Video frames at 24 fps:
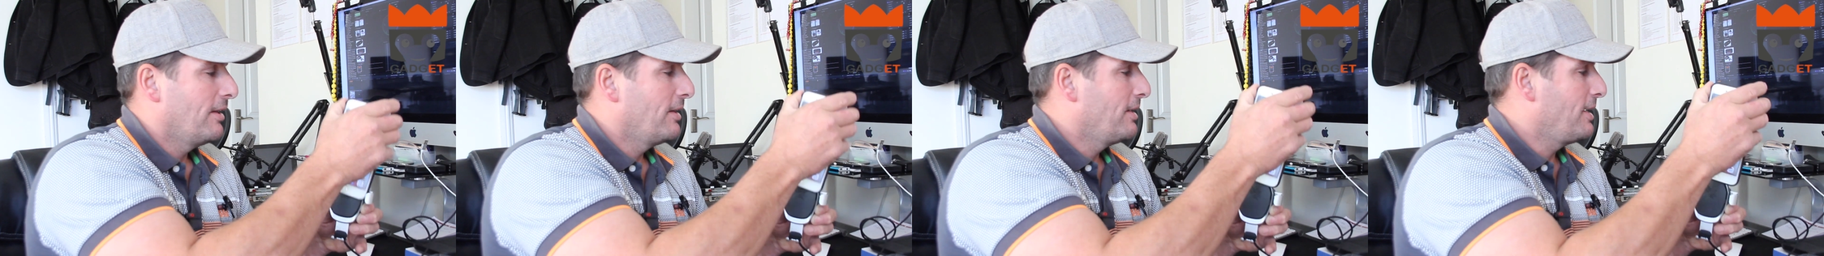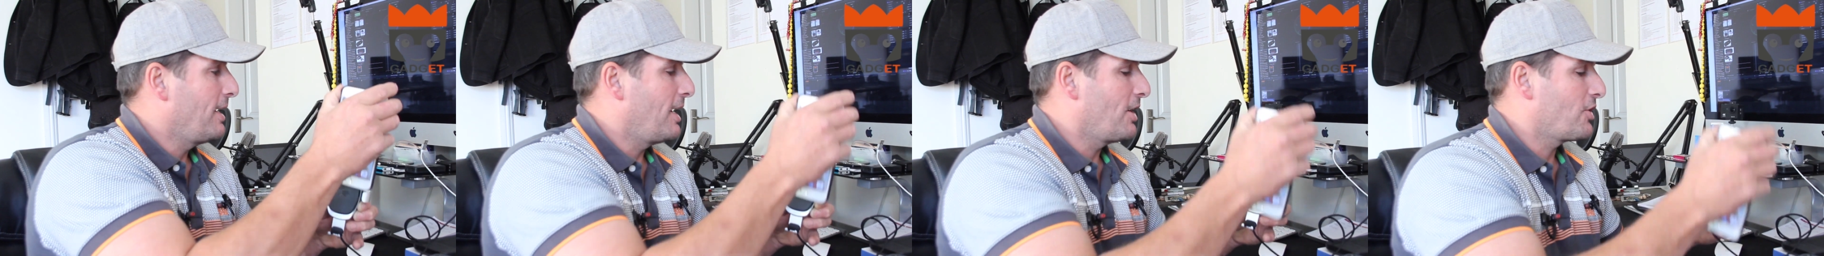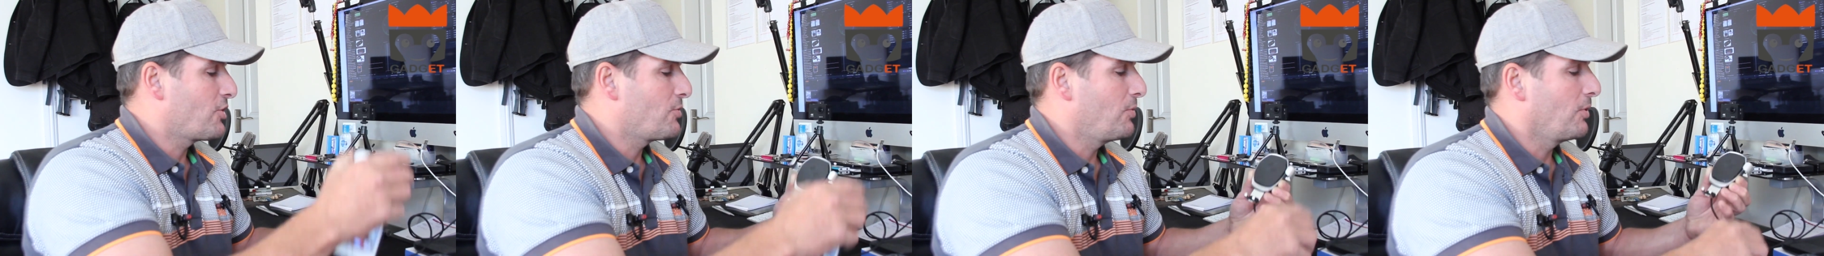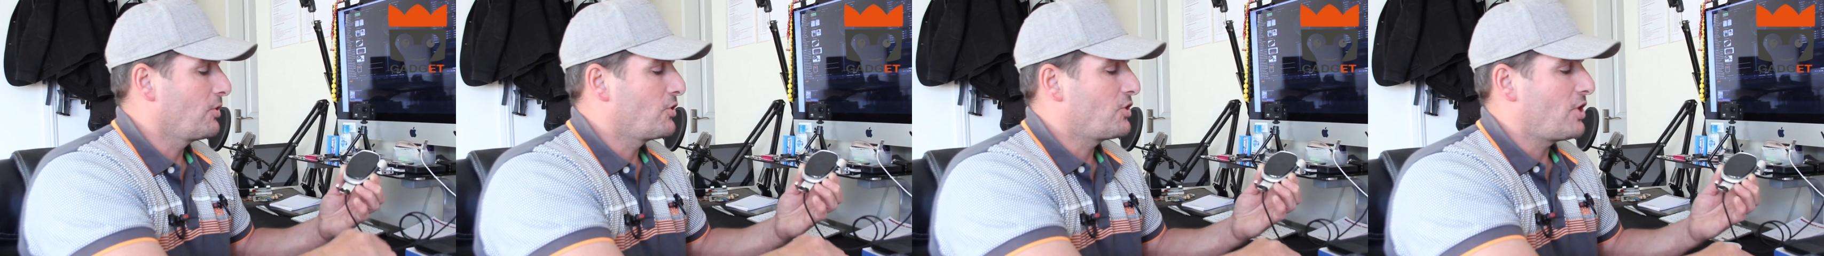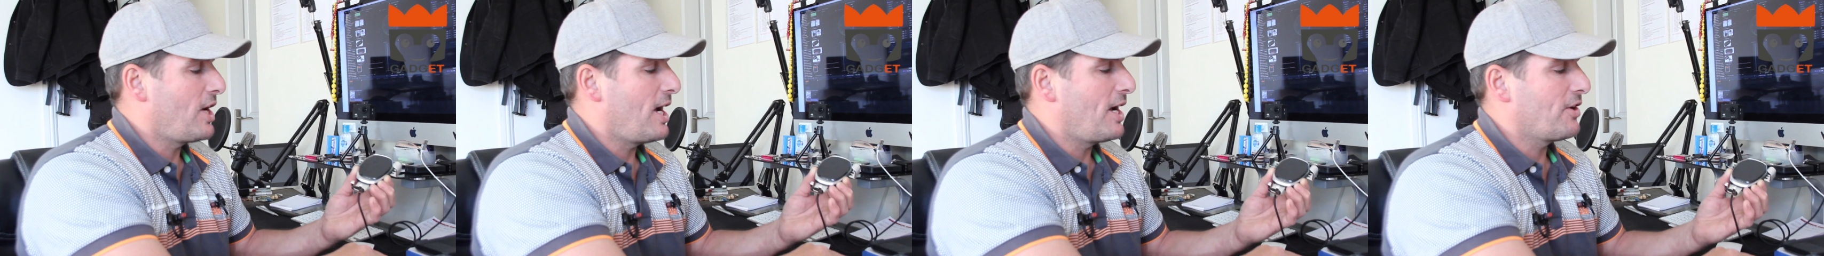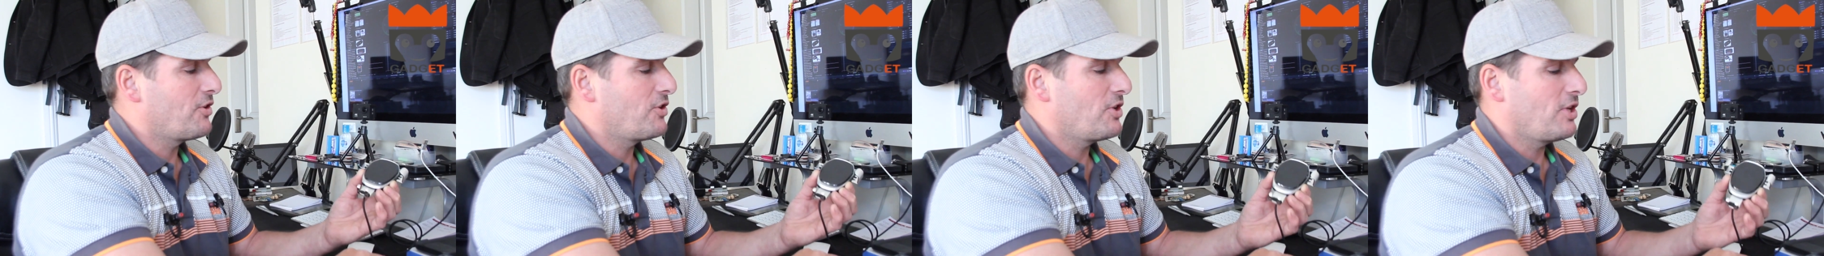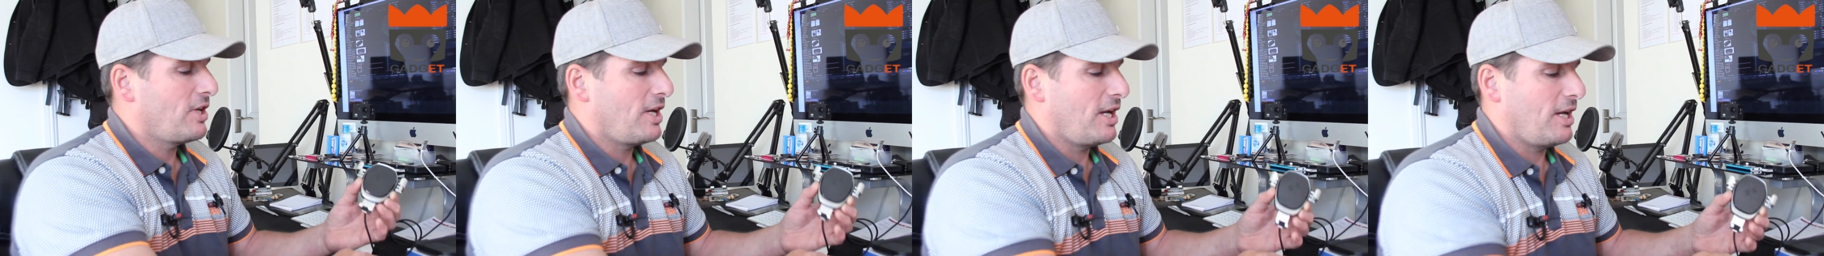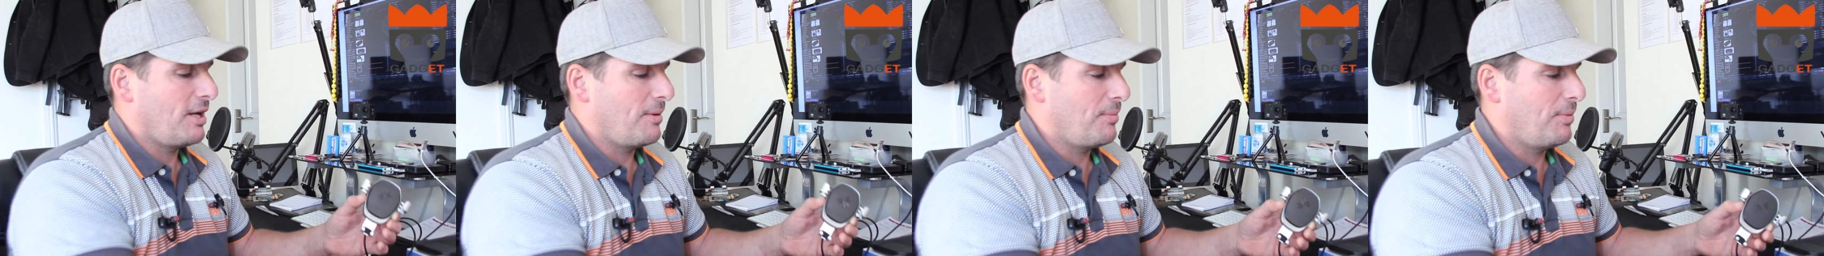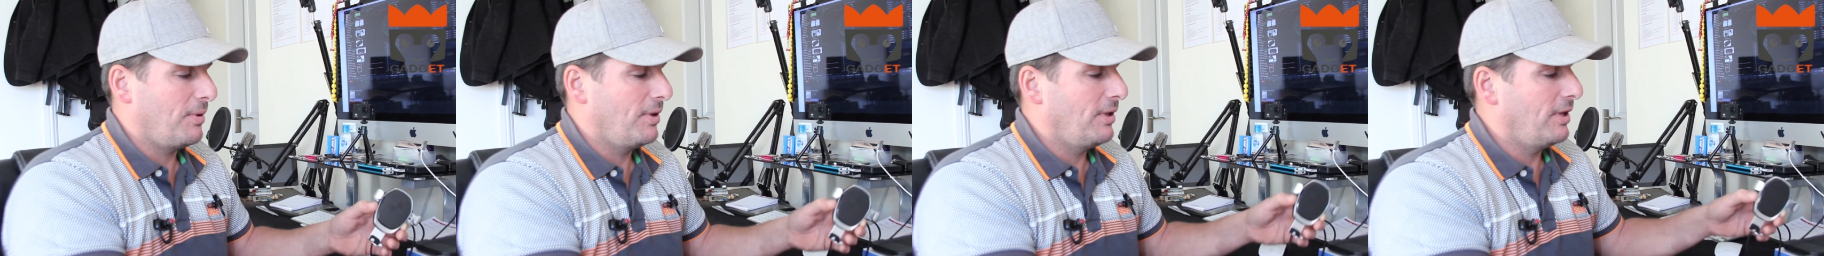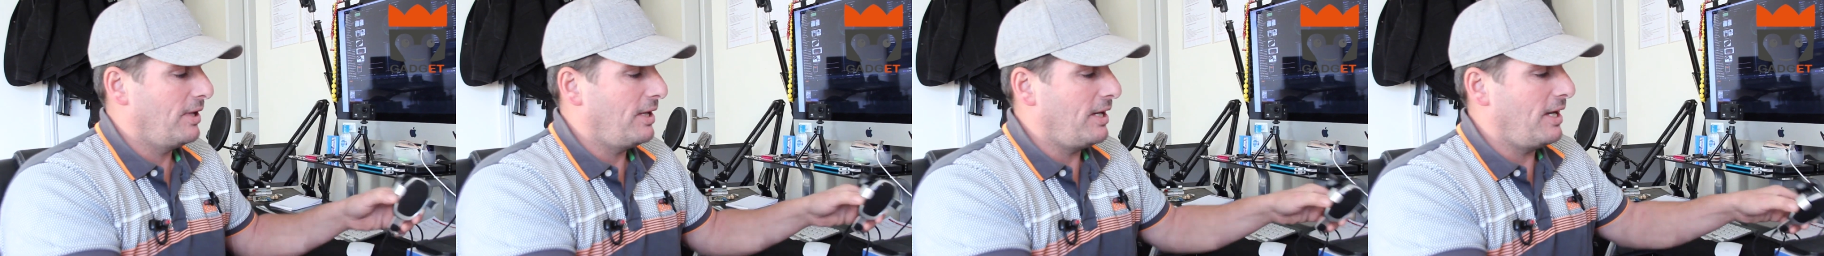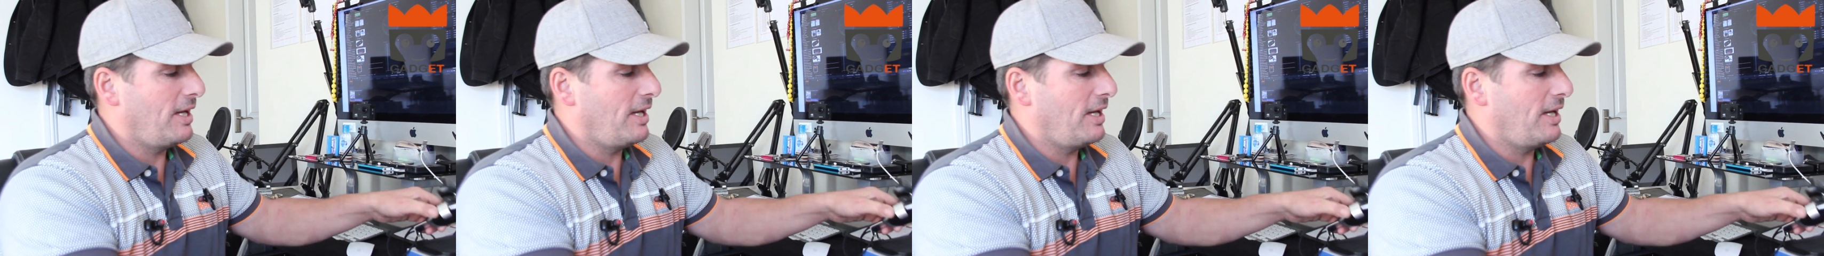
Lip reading: the actual charging cable